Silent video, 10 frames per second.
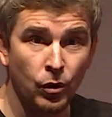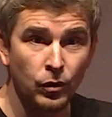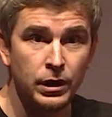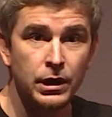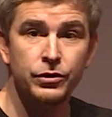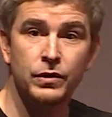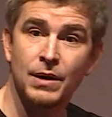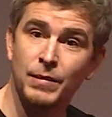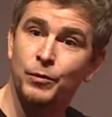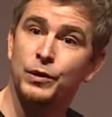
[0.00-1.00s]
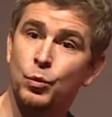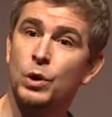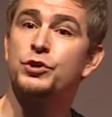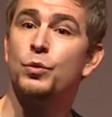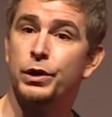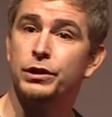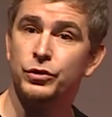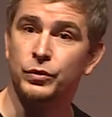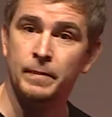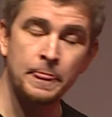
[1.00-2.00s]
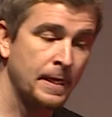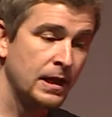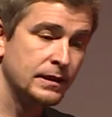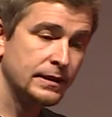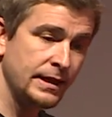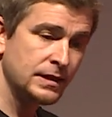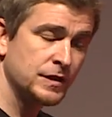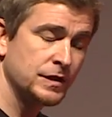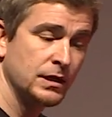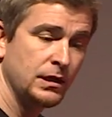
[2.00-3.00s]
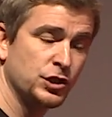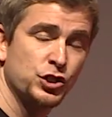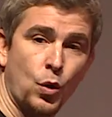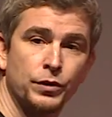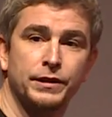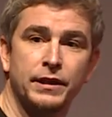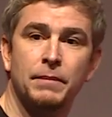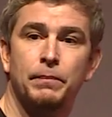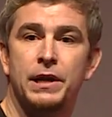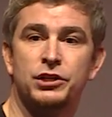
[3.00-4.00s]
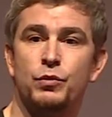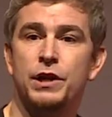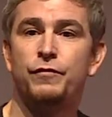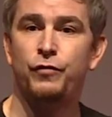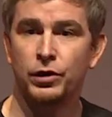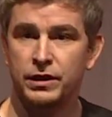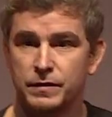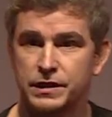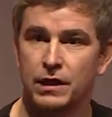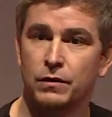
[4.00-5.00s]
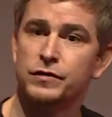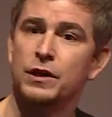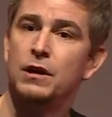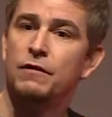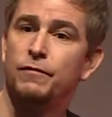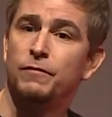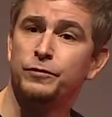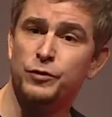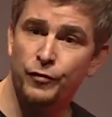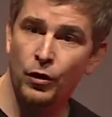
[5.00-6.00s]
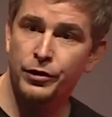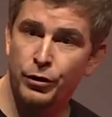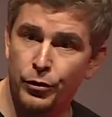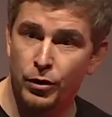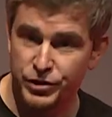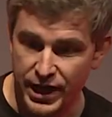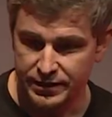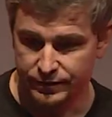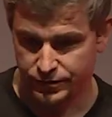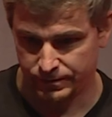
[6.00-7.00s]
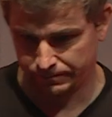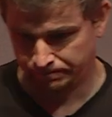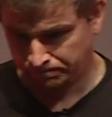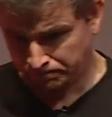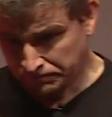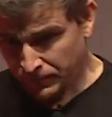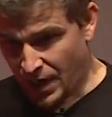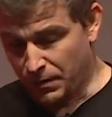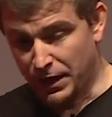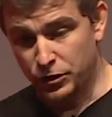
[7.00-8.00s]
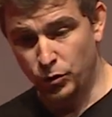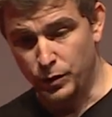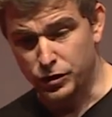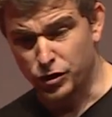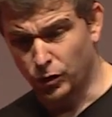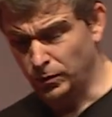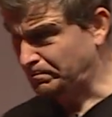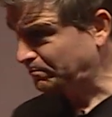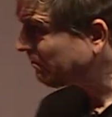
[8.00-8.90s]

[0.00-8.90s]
role, you come up with what you want to do. This is content that the players create for themselves to follow their own objectives. And by doing so,